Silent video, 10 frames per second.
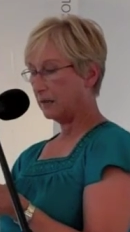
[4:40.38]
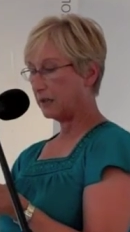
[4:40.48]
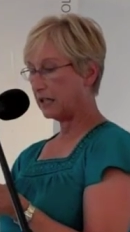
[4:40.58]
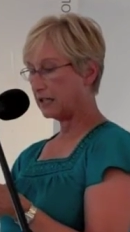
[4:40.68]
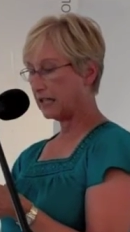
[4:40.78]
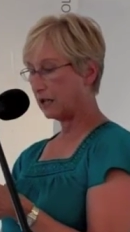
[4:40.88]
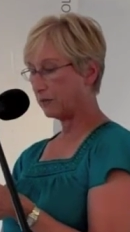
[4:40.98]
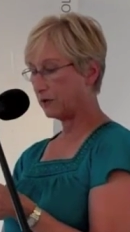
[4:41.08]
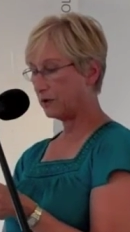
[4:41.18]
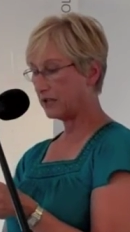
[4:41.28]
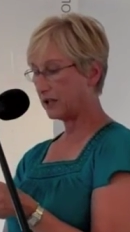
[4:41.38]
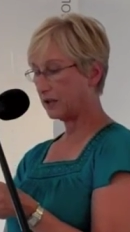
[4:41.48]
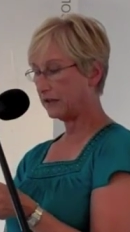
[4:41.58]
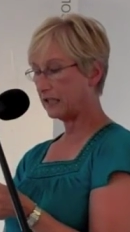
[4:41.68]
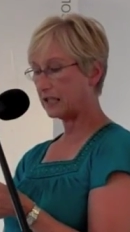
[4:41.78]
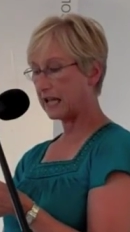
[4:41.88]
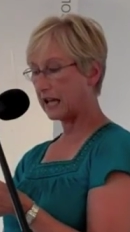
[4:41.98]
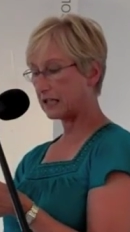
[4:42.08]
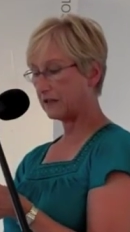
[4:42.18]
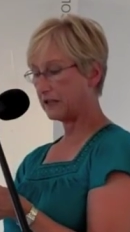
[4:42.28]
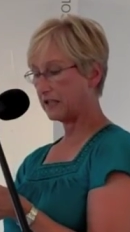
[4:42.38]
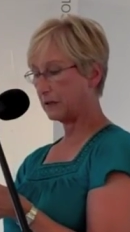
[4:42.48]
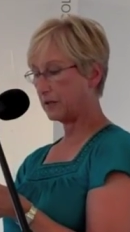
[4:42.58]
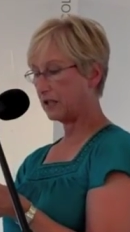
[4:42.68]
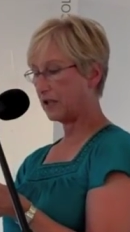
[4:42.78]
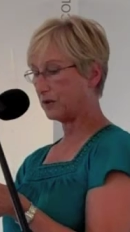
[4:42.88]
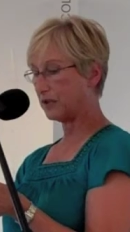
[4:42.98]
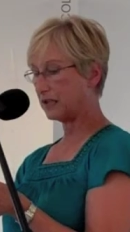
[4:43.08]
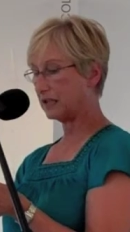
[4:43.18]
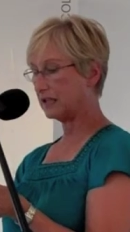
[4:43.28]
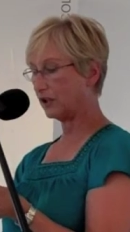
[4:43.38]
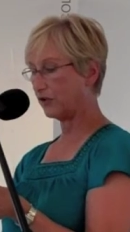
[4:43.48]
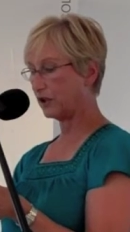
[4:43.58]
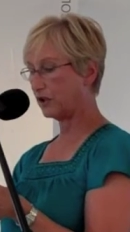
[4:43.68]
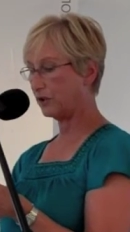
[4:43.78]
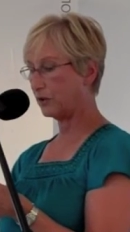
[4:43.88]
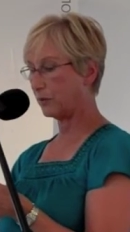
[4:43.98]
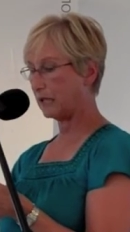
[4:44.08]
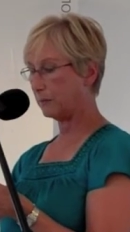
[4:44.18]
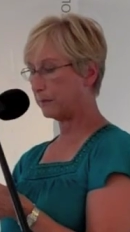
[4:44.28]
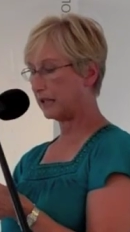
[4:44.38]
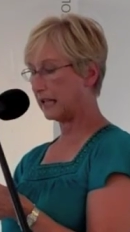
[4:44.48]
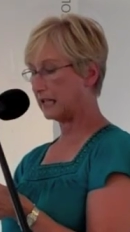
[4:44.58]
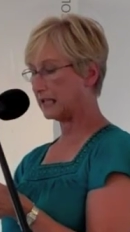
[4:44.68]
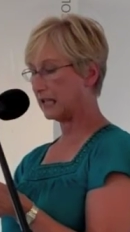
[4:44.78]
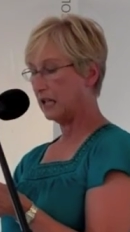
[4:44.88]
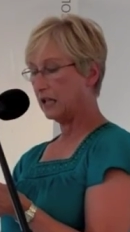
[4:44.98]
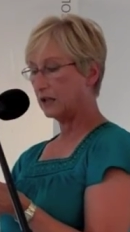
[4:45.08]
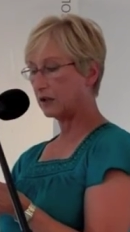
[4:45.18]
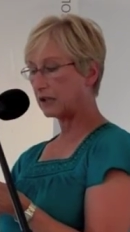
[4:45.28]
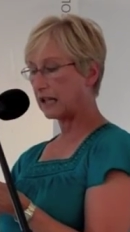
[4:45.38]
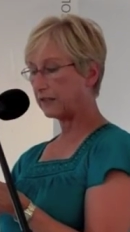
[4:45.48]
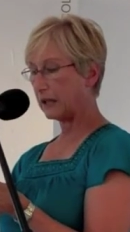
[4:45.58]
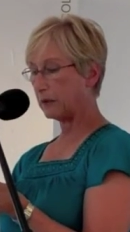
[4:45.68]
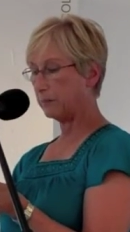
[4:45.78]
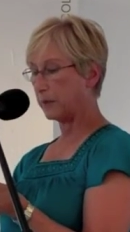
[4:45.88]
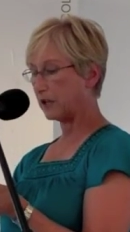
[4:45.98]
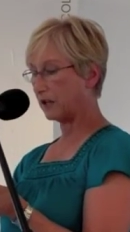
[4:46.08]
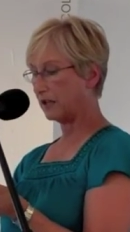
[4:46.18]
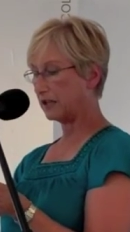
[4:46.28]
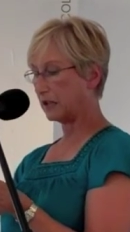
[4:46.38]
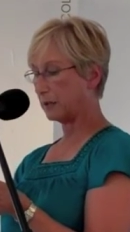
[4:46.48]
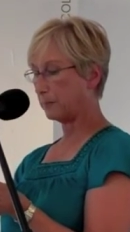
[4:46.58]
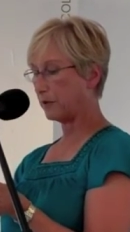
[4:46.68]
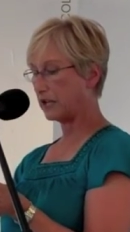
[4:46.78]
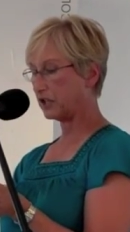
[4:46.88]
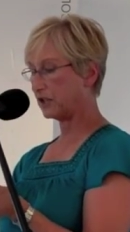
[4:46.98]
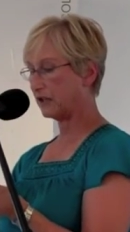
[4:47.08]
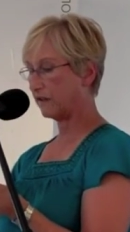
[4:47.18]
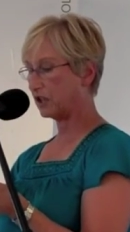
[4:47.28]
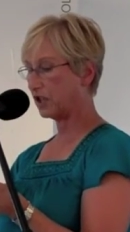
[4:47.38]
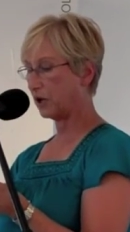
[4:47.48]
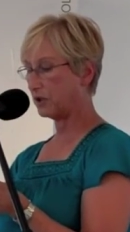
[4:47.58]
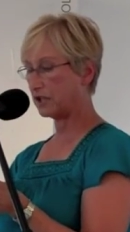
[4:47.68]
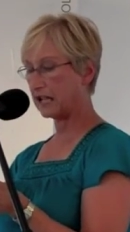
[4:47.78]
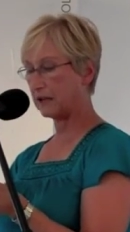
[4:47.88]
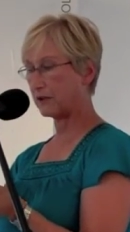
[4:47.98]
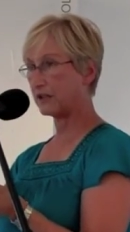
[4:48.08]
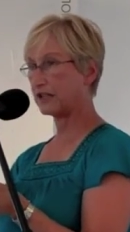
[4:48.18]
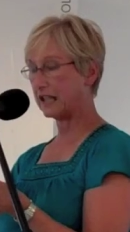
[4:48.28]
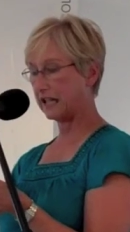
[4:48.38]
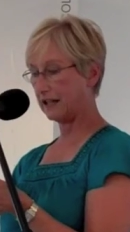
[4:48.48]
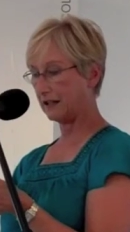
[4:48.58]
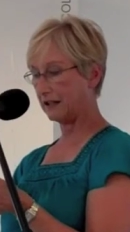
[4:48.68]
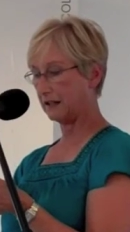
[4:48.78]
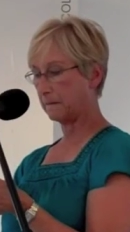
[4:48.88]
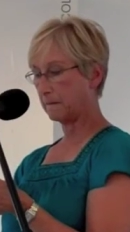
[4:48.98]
But as they grew, so did the stacks of cinnamon toast, until the 2 green plates looked like they would buckle under the pressure of the toast towers they held.